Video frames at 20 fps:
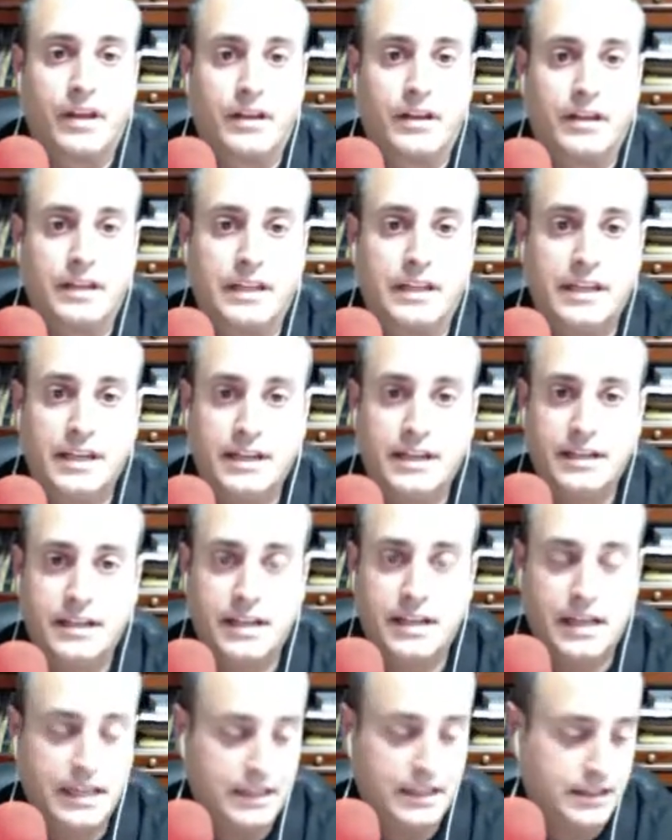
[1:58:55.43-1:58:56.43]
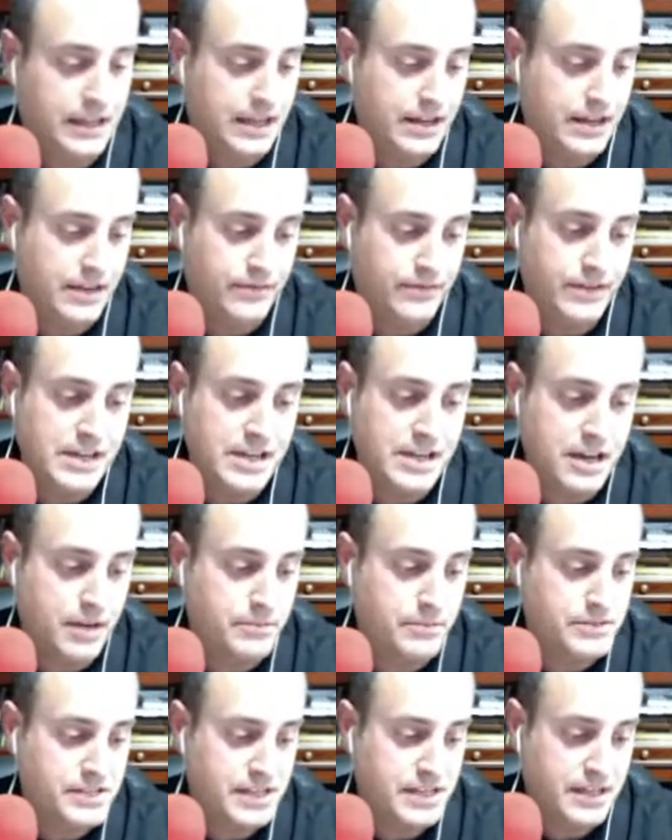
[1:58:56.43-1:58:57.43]
Yeah. I, if he
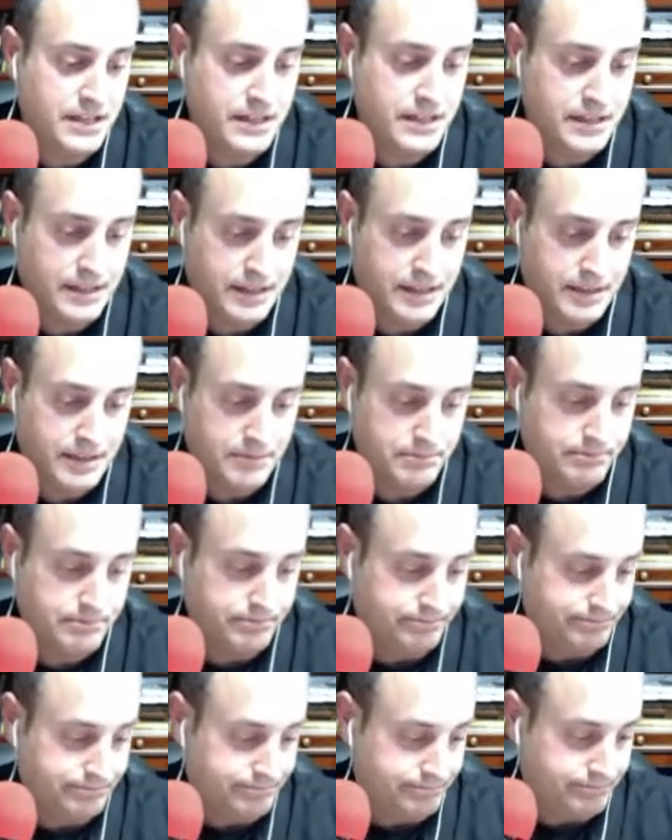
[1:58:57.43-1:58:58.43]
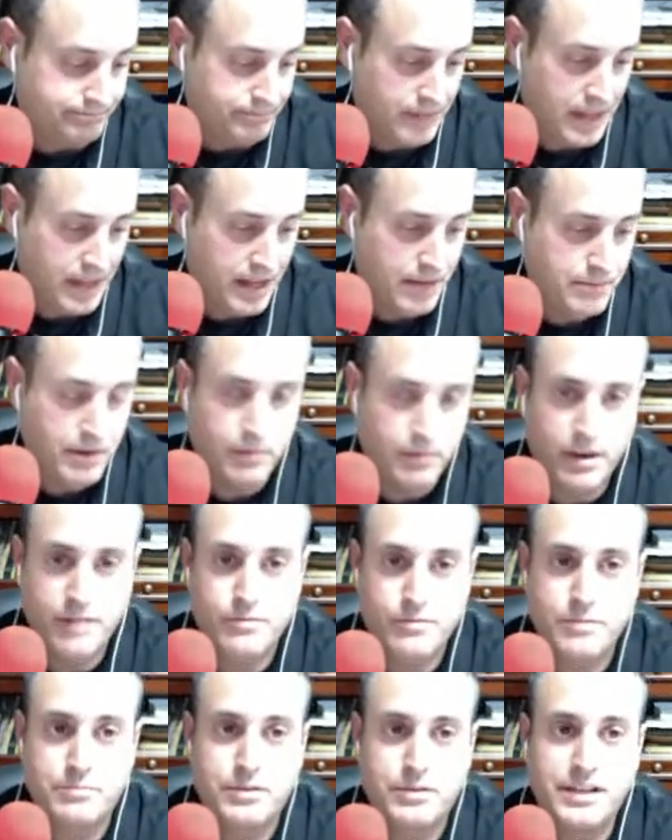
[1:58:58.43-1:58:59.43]
comes in, um, I may want
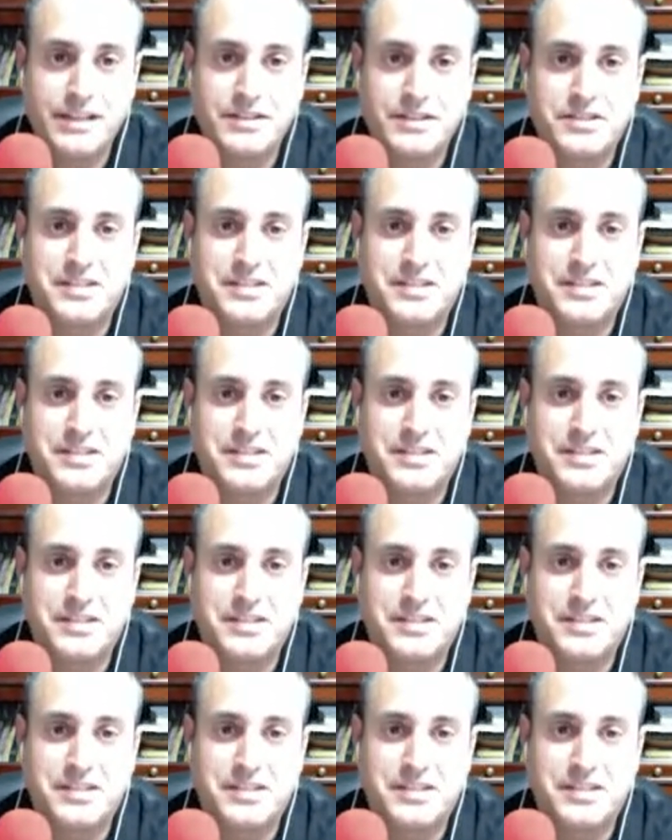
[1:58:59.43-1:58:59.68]
to repeat